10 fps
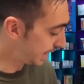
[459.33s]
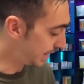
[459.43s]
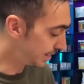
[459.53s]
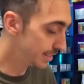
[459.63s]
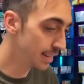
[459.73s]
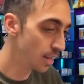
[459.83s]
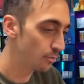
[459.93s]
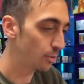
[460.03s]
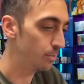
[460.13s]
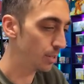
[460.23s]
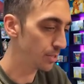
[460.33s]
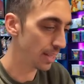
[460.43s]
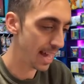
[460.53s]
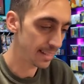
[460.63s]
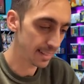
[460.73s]
hits from those
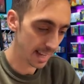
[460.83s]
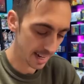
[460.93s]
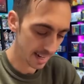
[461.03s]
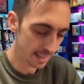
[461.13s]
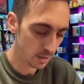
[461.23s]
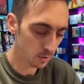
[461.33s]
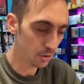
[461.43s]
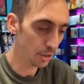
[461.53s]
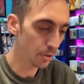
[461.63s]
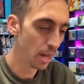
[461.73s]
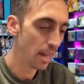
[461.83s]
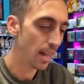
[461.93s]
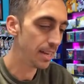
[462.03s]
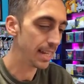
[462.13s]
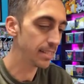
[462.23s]
last 10. And I think we'll do
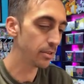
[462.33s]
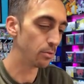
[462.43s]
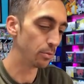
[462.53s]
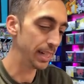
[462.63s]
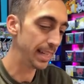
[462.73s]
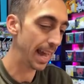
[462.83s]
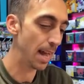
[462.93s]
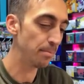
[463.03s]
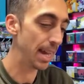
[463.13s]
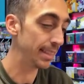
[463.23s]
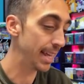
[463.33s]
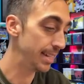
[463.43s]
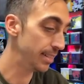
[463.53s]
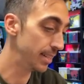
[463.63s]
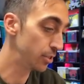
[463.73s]
a nice little recap at the
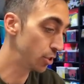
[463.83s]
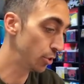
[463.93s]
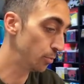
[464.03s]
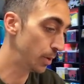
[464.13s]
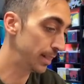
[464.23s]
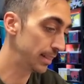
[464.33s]
end of this too. But